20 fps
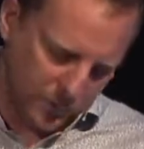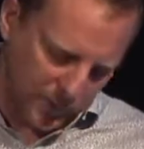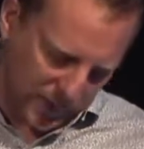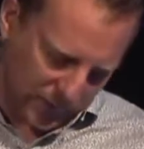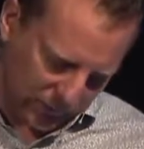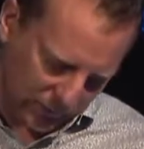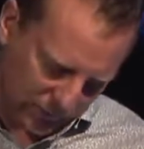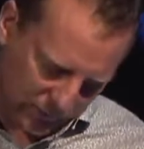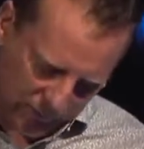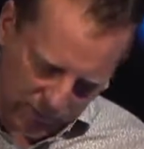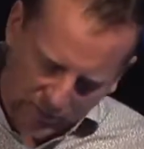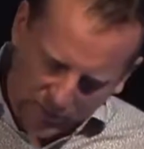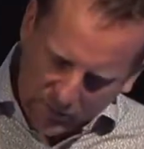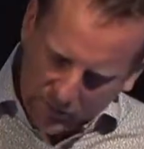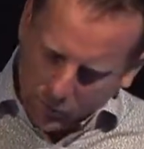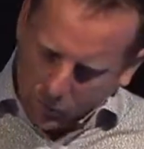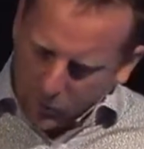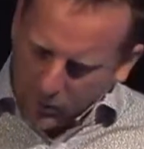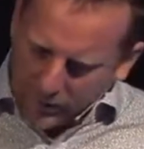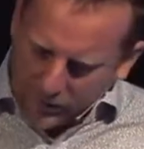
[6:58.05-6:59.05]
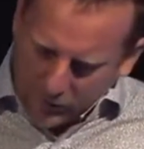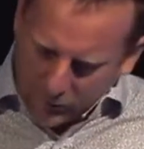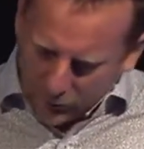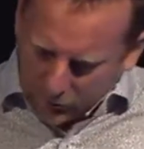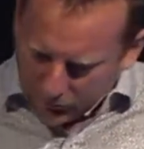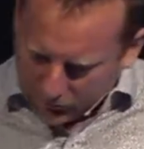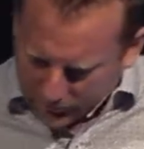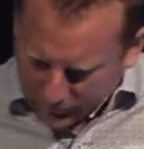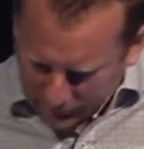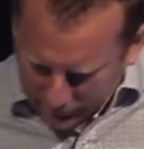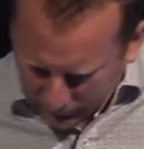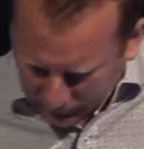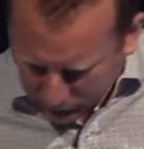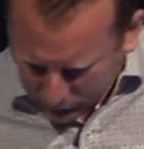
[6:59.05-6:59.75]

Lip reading: that's the way you're dealing